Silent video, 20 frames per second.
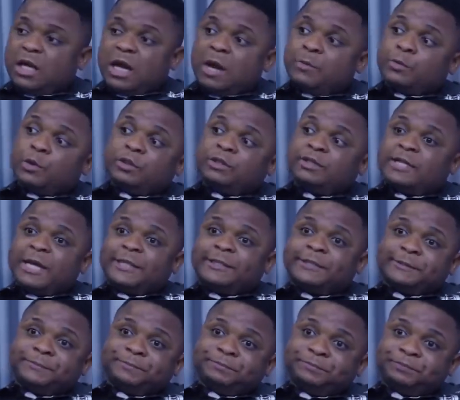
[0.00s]
I'm not
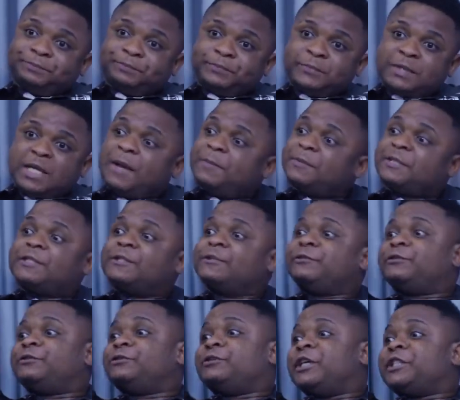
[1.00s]
dead. I'm
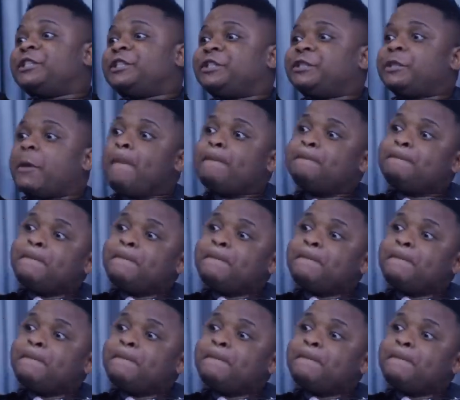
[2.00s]
still fresh,